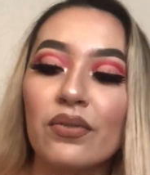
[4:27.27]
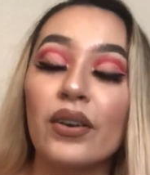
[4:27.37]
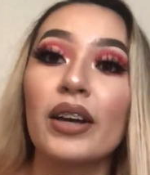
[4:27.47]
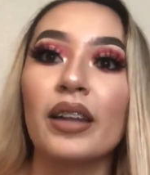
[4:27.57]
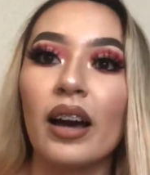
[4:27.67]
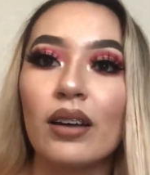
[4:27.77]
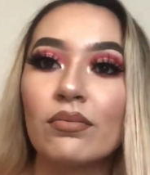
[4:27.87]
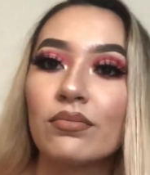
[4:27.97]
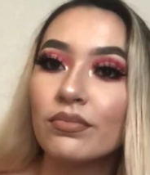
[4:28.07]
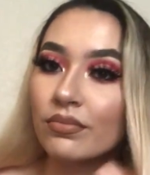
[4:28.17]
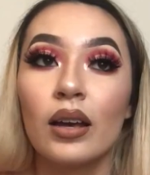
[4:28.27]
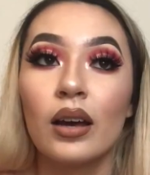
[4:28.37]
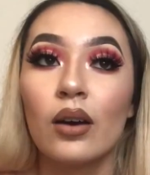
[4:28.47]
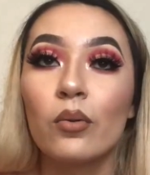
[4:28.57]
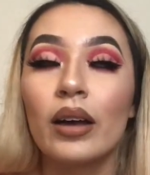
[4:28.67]
fuck that.
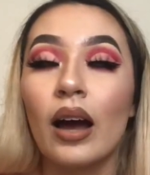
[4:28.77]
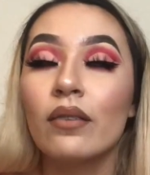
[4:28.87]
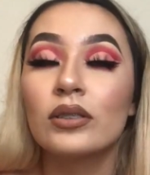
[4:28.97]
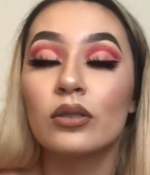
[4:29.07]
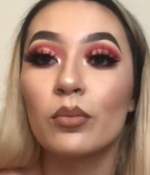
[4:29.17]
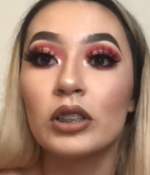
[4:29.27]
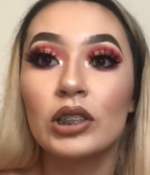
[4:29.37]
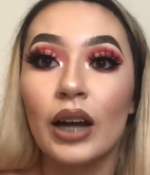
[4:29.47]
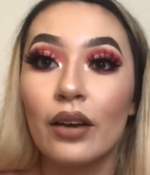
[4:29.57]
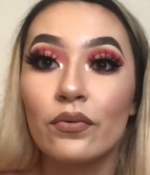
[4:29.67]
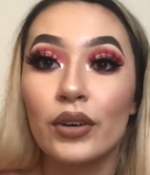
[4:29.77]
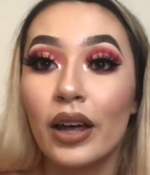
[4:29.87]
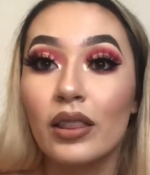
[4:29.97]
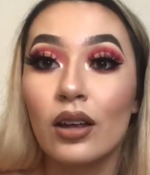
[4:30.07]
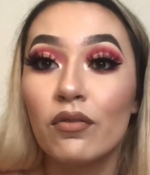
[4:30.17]
We have so much time for
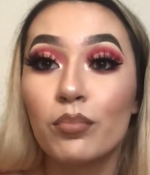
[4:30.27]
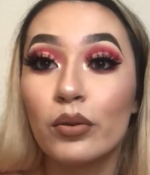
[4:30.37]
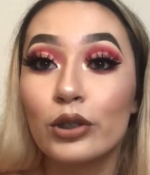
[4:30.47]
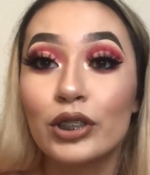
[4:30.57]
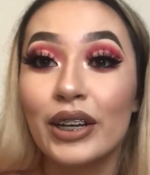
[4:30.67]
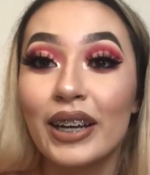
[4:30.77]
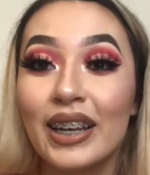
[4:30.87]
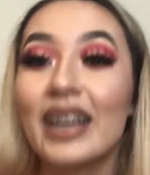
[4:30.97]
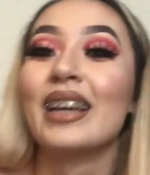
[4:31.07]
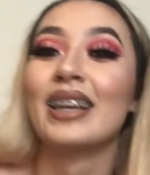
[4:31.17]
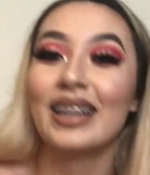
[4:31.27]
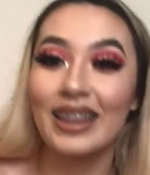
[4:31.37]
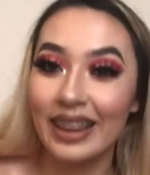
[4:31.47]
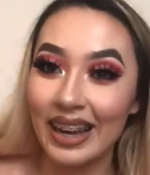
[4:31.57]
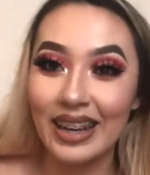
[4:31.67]
that love bullshit
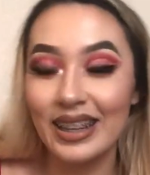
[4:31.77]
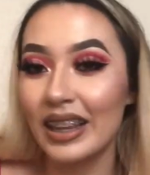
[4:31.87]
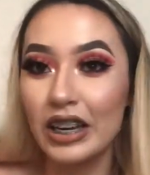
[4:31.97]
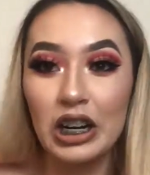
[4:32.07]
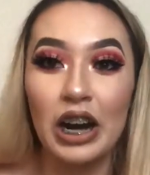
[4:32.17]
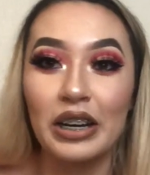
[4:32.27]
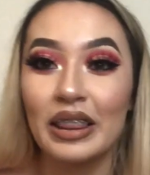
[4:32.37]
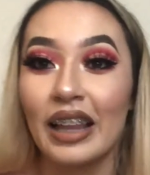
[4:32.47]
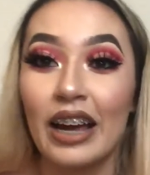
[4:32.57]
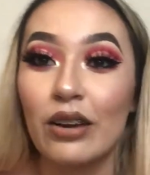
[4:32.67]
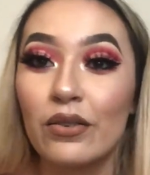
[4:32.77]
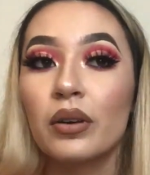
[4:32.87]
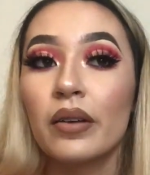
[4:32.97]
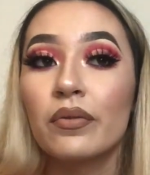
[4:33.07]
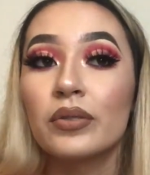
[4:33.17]
like later on in life.
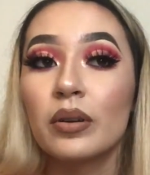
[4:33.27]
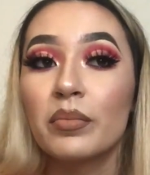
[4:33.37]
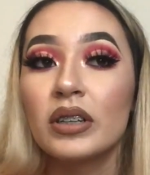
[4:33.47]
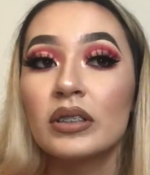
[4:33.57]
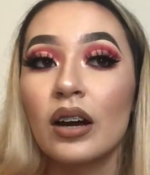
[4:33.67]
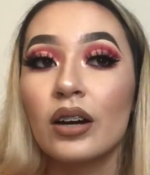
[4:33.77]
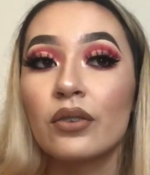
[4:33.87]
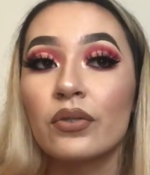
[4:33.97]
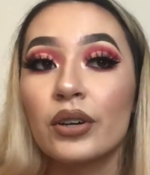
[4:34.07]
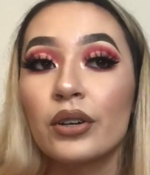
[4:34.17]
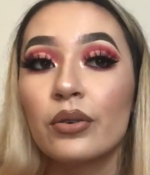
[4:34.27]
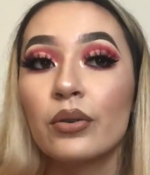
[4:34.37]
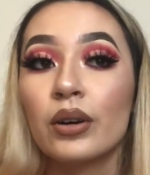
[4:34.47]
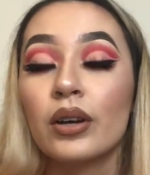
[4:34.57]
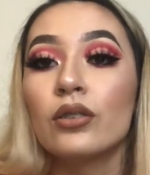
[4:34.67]
If somebody's not good for you,
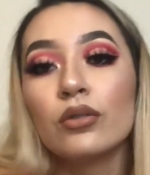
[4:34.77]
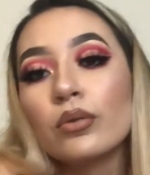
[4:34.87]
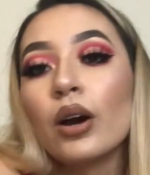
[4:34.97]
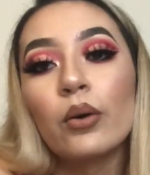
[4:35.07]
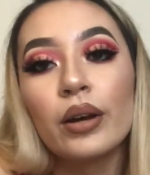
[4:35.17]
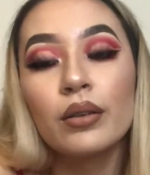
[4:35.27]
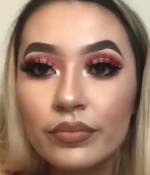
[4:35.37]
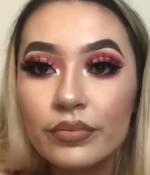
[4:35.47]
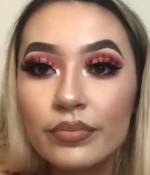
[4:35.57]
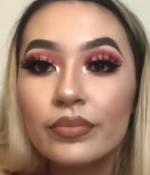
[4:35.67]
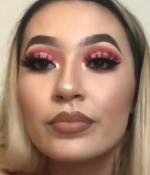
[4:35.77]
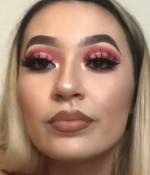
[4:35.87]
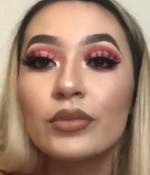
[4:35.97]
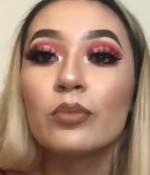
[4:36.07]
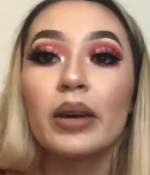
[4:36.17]
you know it.
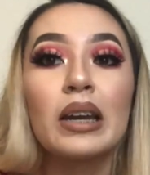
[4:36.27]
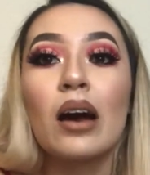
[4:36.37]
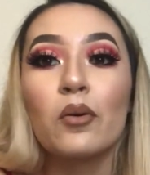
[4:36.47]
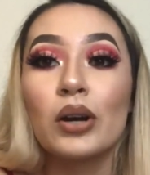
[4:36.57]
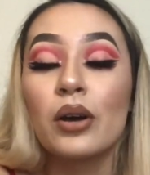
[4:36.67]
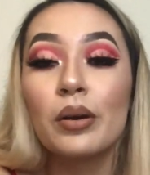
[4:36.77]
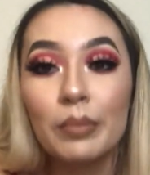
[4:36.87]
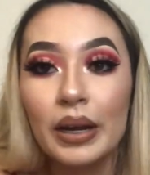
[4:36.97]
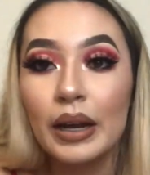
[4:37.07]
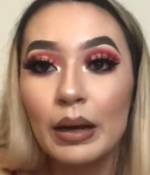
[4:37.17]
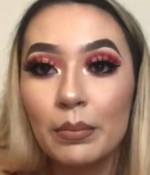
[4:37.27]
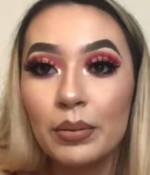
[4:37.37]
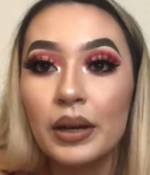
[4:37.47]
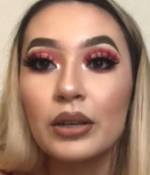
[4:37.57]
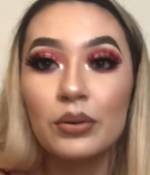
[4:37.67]
You may not want to admit it,
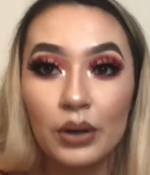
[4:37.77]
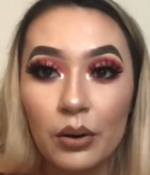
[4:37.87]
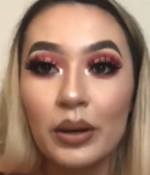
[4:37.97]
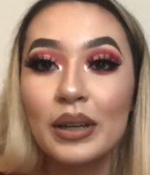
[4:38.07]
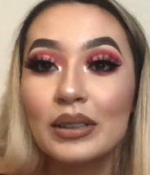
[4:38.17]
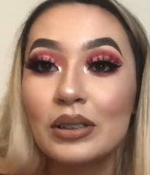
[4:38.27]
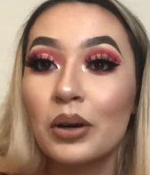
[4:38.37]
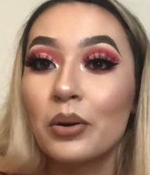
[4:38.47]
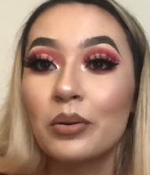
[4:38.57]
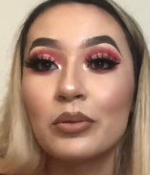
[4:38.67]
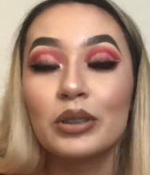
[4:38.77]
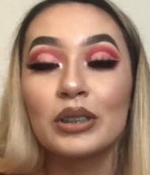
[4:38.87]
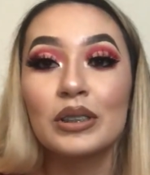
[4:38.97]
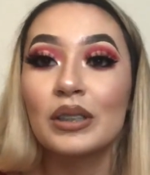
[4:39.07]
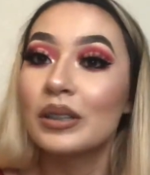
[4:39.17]
but you know it, so
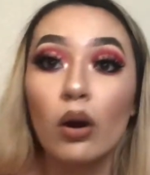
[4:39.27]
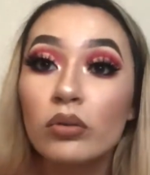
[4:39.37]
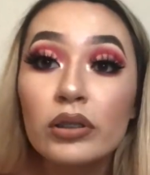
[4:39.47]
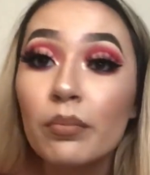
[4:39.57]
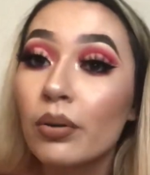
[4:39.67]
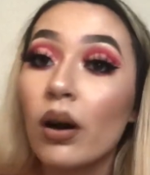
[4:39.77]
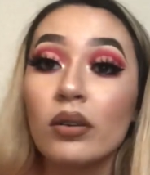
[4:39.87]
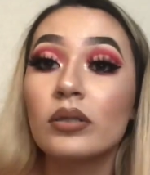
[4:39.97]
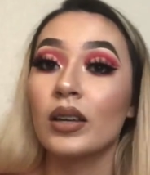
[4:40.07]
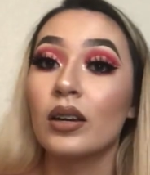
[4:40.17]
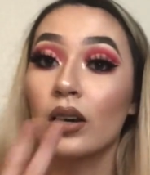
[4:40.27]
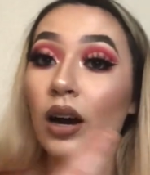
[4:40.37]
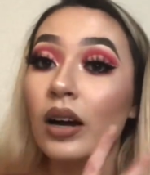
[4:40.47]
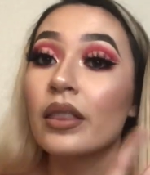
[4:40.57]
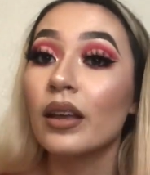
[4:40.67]
just throw some balls,
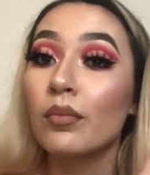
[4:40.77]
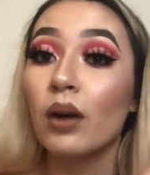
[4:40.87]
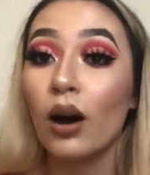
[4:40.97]
cut them